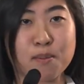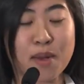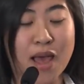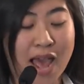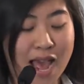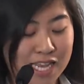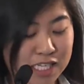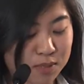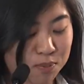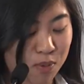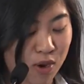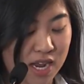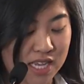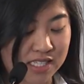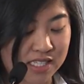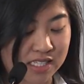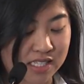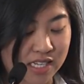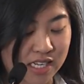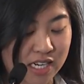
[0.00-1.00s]
past
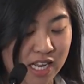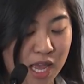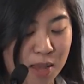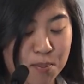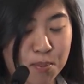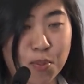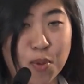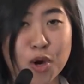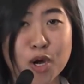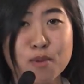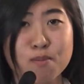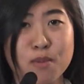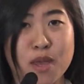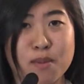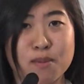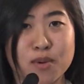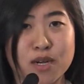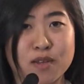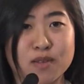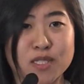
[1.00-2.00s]
president, and board
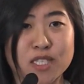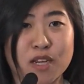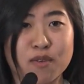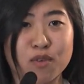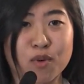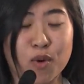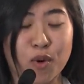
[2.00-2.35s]
member of several